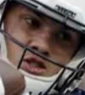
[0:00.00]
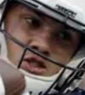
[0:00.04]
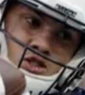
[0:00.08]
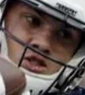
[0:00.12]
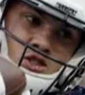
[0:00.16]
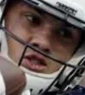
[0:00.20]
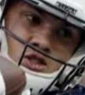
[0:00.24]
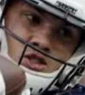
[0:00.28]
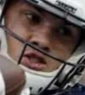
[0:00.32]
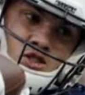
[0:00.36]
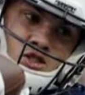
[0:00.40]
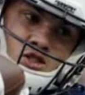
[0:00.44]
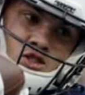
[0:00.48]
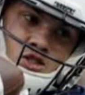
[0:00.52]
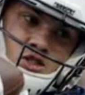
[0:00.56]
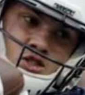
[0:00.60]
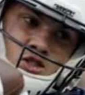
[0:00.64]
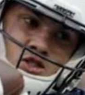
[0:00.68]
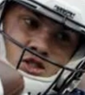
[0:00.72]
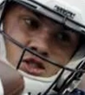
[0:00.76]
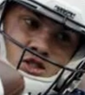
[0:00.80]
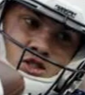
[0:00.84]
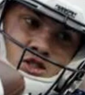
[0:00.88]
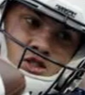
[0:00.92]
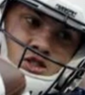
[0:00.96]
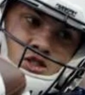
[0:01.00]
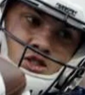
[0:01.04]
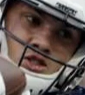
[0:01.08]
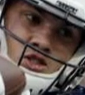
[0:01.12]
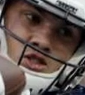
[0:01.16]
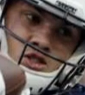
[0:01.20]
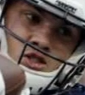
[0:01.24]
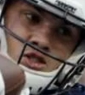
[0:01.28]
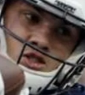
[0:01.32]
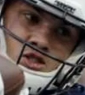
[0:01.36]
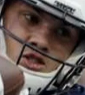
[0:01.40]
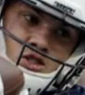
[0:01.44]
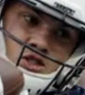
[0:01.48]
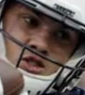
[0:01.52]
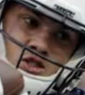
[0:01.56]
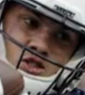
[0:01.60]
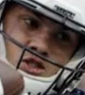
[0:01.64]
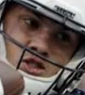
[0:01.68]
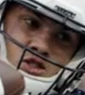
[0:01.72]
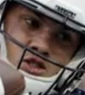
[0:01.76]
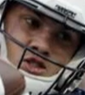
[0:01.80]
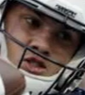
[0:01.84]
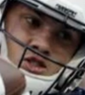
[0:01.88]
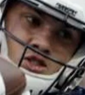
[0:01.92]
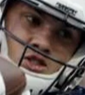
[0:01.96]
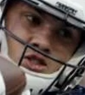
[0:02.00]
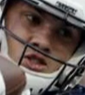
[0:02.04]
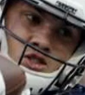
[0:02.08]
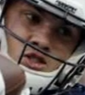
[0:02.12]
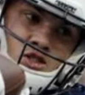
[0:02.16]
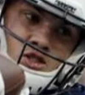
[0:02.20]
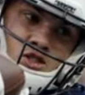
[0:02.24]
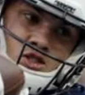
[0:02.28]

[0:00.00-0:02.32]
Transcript: (no one is talking)